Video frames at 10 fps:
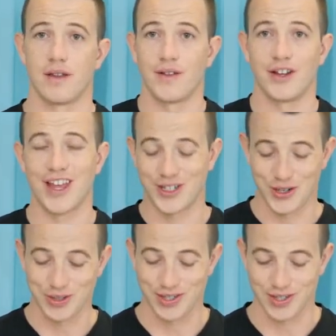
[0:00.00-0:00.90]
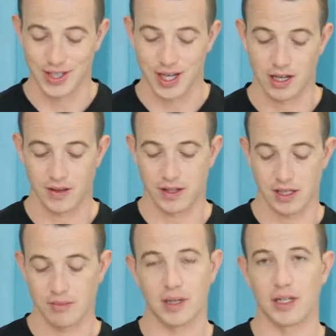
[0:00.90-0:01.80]
They chose their scent, and it's
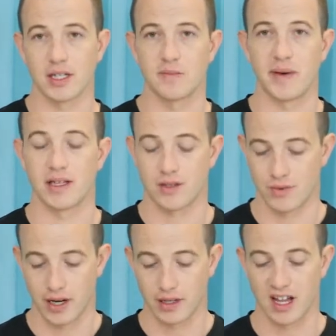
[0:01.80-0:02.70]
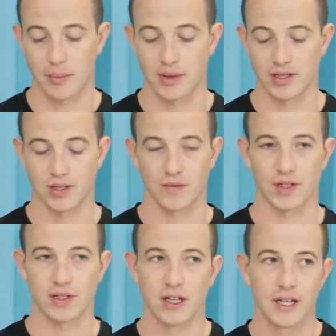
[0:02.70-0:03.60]
being dispensed right on the top of the
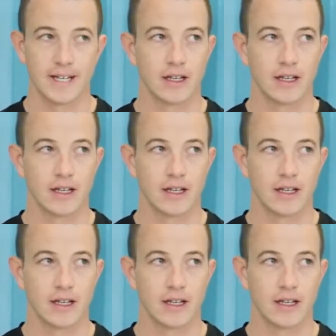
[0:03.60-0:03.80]
surface.